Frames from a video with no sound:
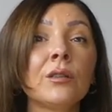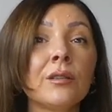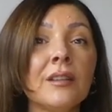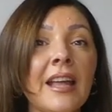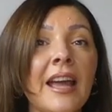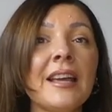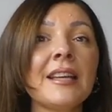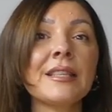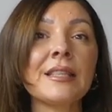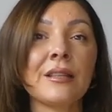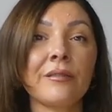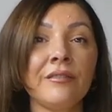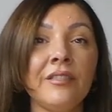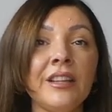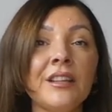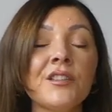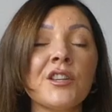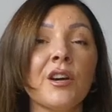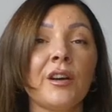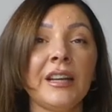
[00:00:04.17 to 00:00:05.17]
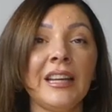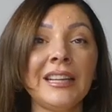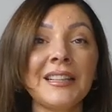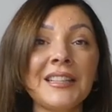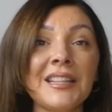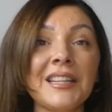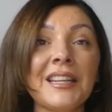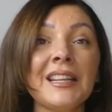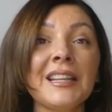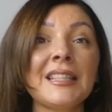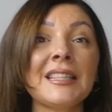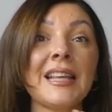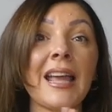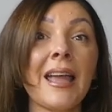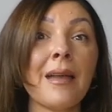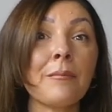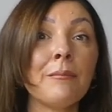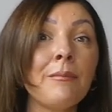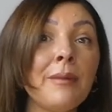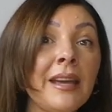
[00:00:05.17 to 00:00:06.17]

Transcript: Today's video, it is a